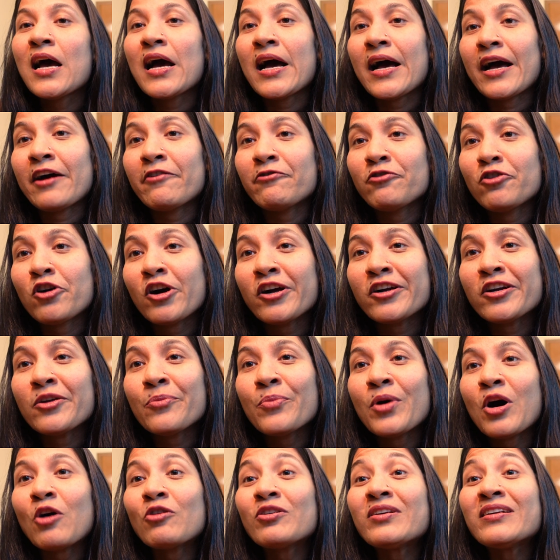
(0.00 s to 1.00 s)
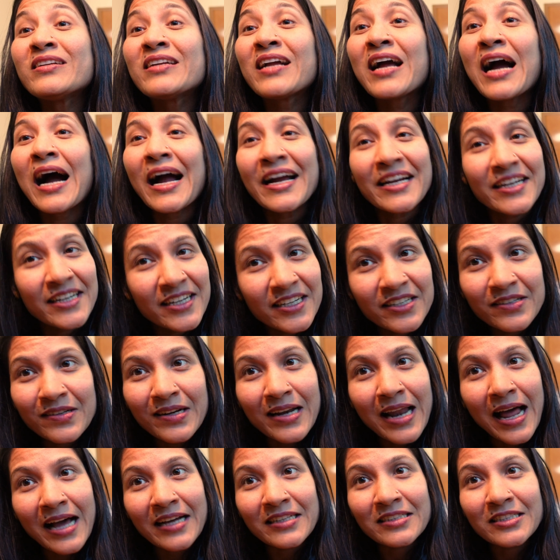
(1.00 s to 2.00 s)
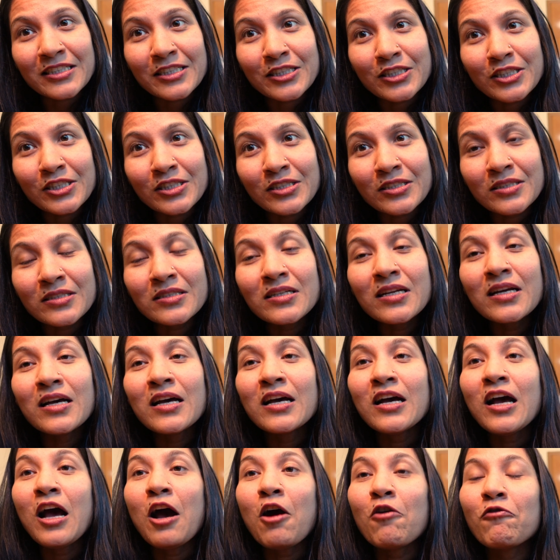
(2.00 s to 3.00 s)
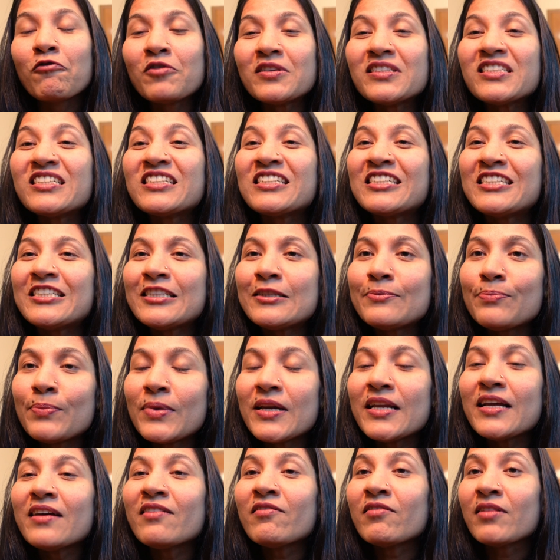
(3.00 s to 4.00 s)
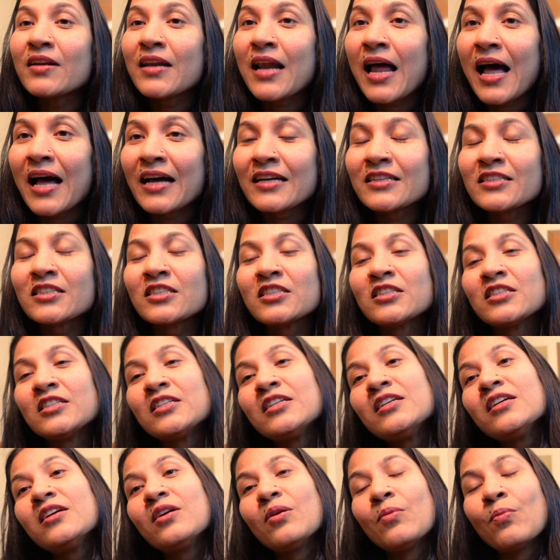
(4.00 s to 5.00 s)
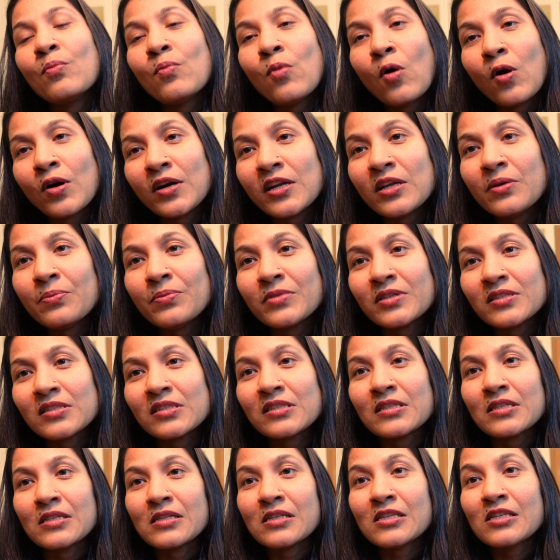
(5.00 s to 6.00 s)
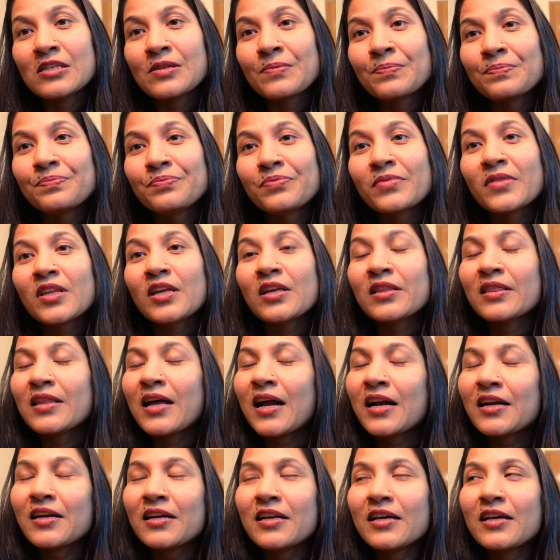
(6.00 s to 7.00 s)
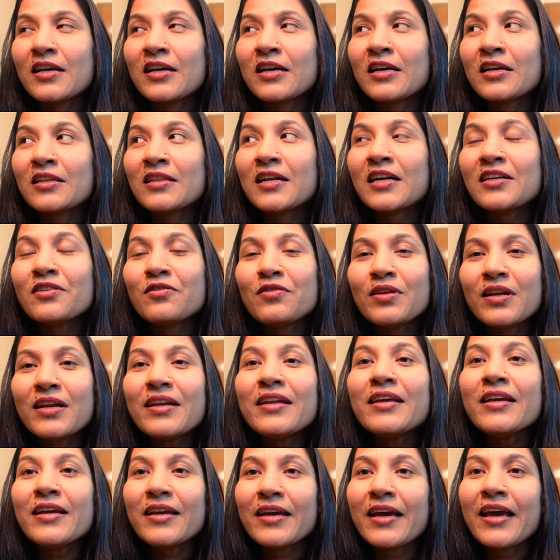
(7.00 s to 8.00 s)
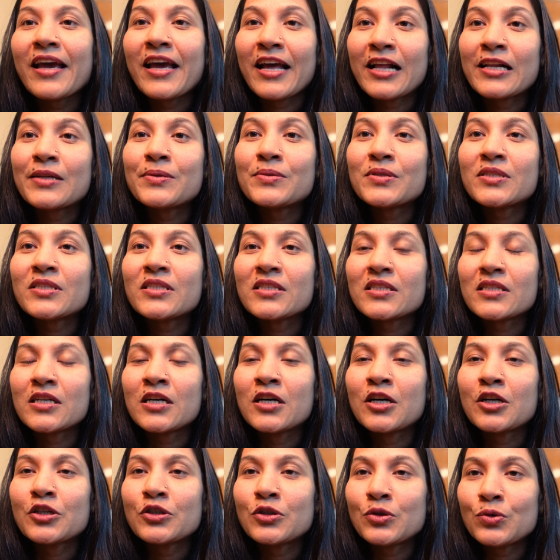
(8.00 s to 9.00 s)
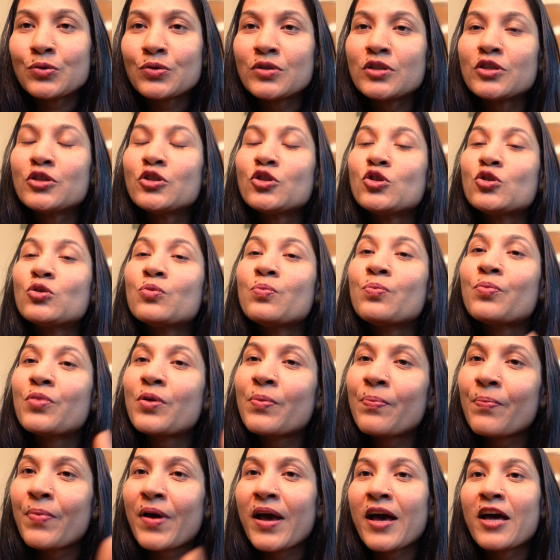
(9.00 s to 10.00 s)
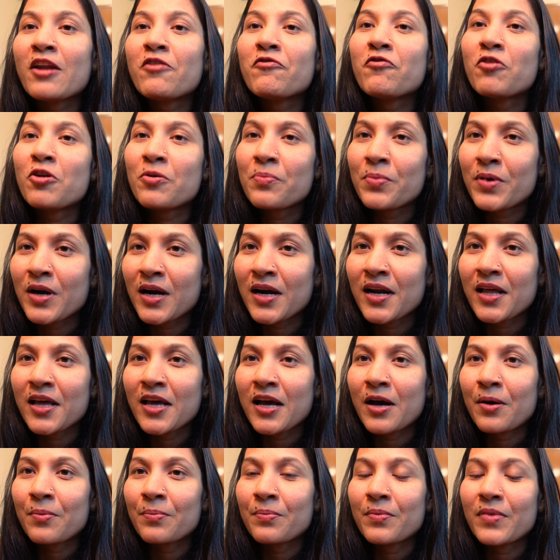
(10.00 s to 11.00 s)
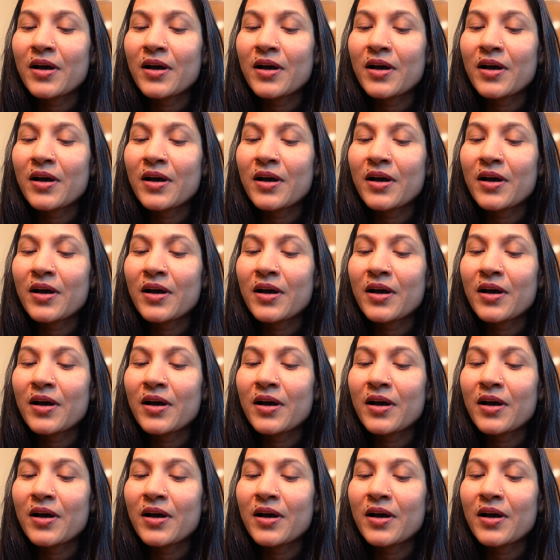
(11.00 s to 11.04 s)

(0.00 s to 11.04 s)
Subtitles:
I have talked about guided relaxation, which deeply relax the body muscles. That really helps students to prepare for pranayam